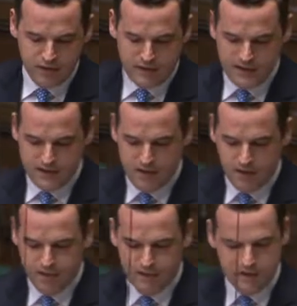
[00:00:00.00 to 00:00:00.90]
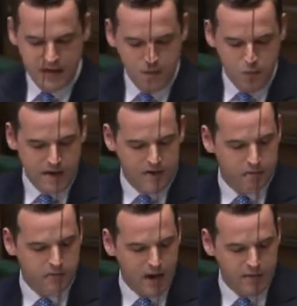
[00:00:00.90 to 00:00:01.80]
treat itself in the same way as
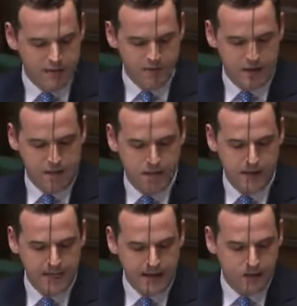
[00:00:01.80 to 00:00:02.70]
a private developer